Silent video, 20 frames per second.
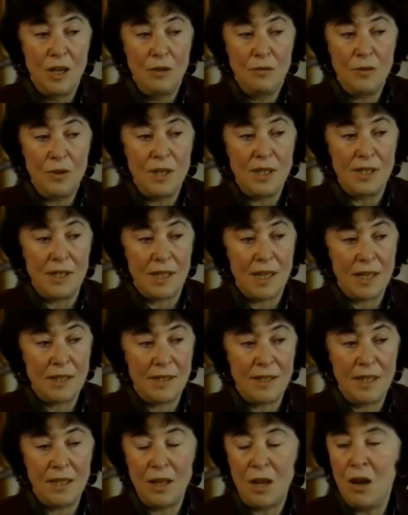For
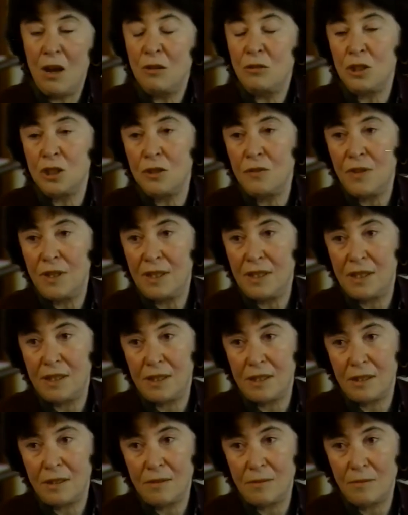instance, in
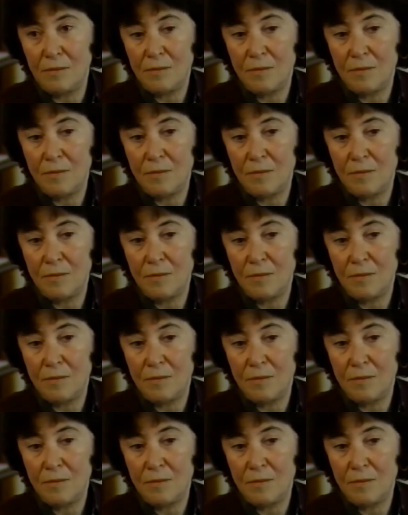Auschwitz,